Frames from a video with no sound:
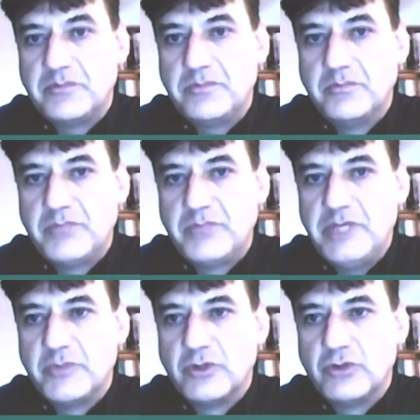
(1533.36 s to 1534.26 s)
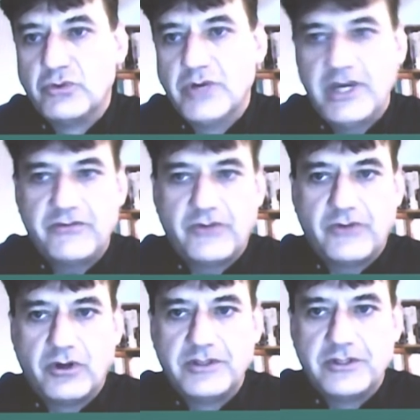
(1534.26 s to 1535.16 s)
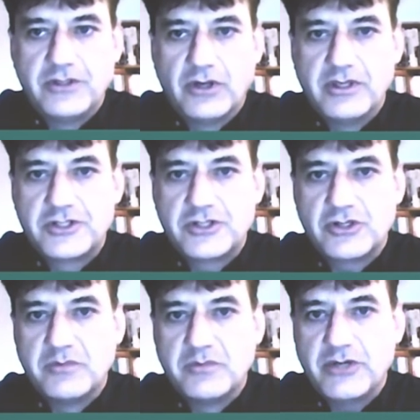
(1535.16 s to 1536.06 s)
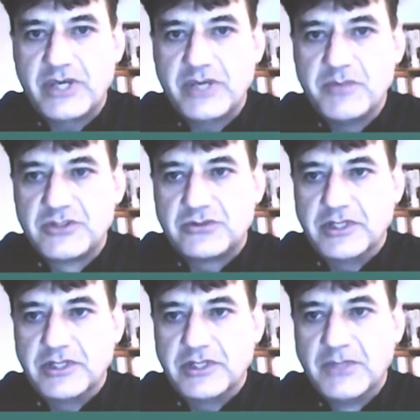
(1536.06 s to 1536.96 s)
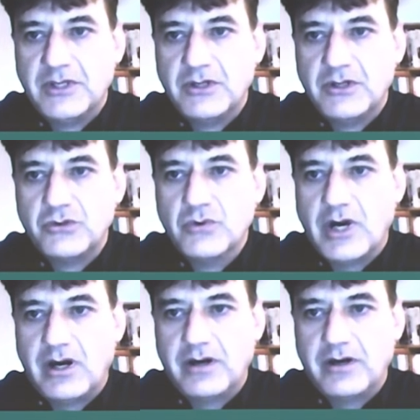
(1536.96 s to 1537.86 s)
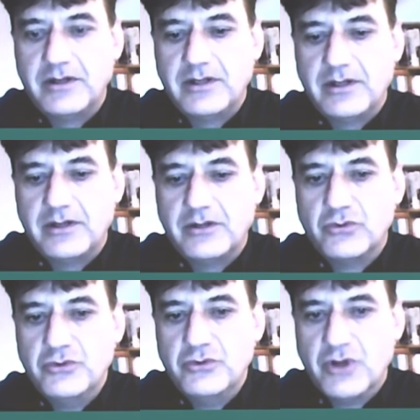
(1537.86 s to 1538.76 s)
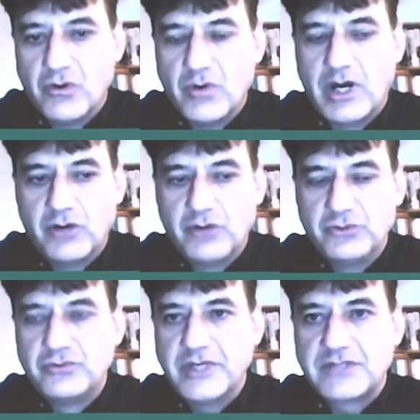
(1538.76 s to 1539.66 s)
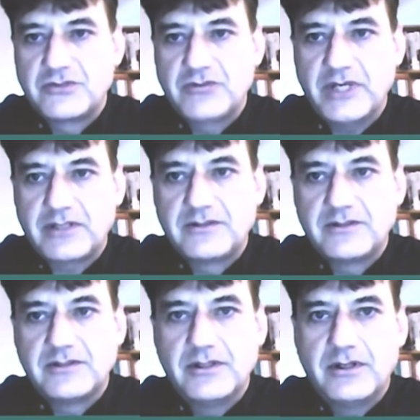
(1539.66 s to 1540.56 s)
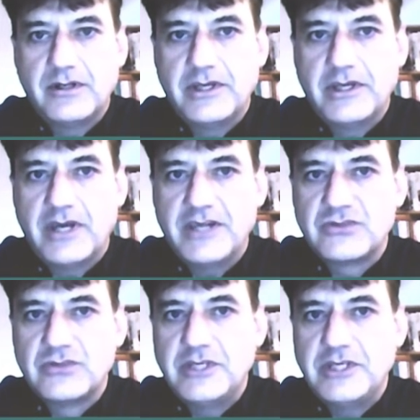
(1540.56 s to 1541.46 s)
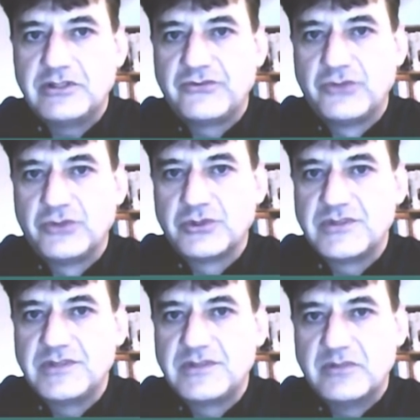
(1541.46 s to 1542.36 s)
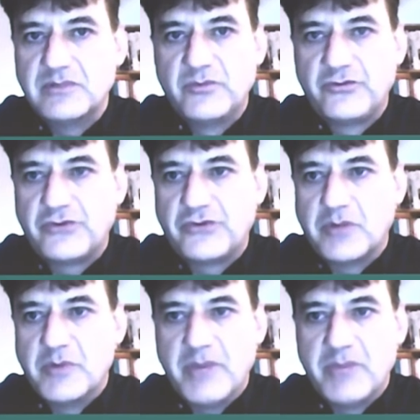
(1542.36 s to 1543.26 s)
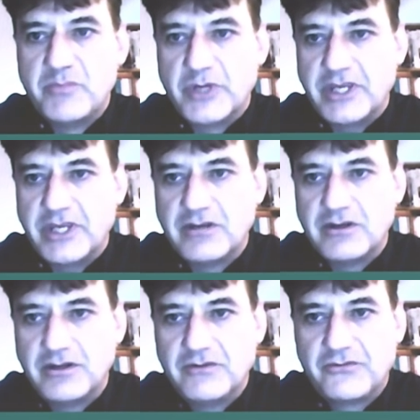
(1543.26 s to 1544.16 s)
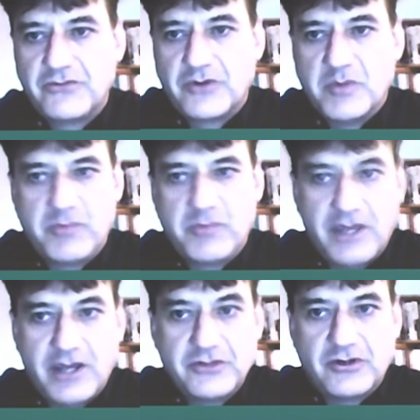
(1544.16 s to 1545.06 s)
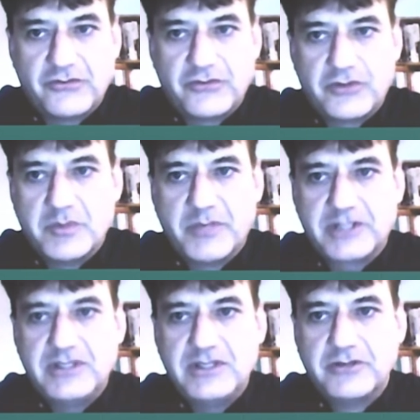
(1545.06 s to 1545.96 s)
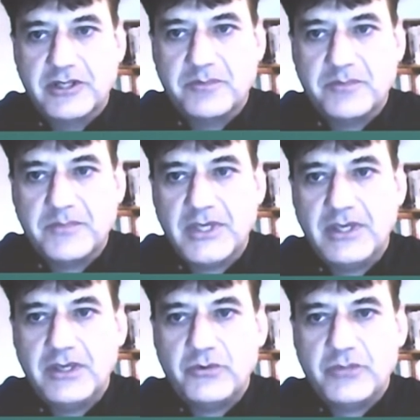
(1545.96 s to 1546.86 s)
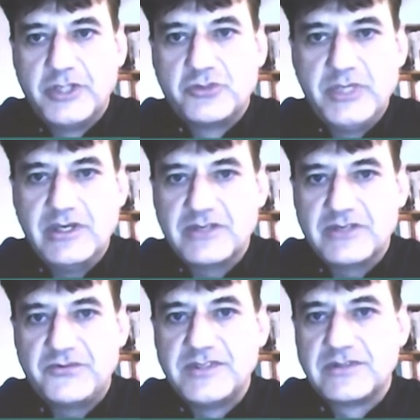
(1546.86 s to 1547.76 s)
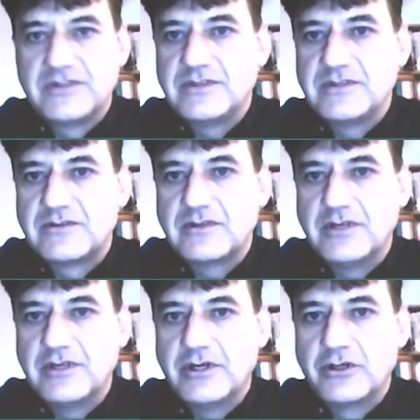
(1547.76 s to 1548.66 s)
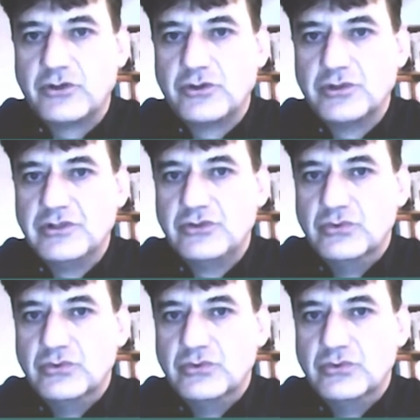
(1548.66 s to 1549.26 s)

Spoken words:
people who have all the knowledge on biochemistry, who know how to extract an isolated photosystem from a membrane and from a plant or from a bacterium, which we as physicists couldn't do.